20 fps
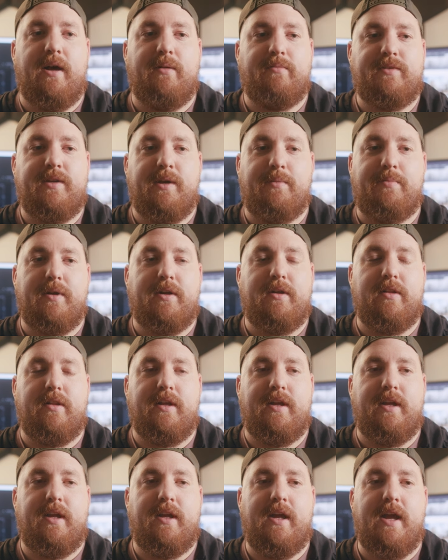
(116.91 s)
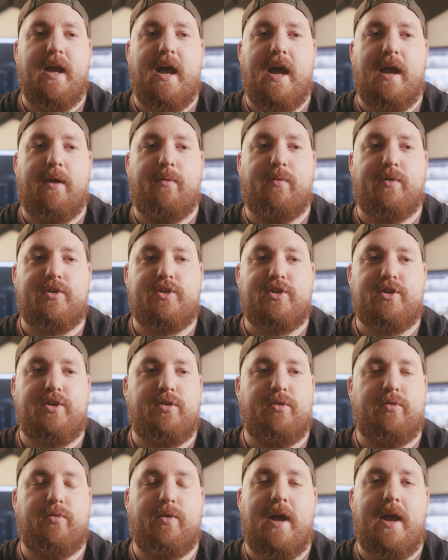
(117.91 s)
Typically, I would
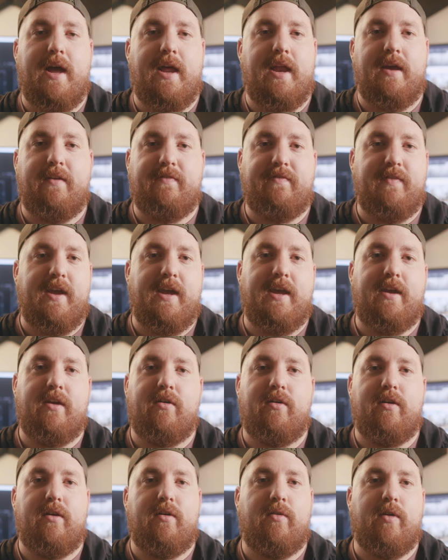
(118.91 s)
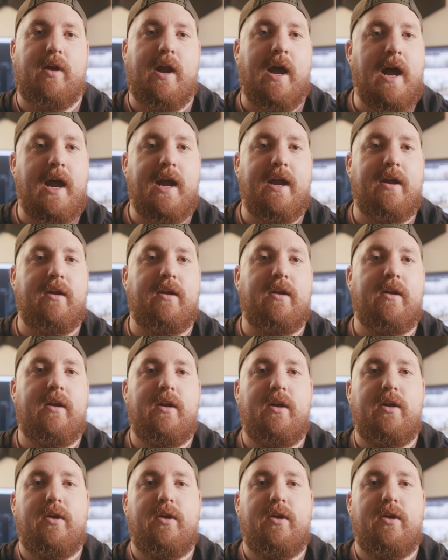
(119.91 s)
shoot at F8 or higher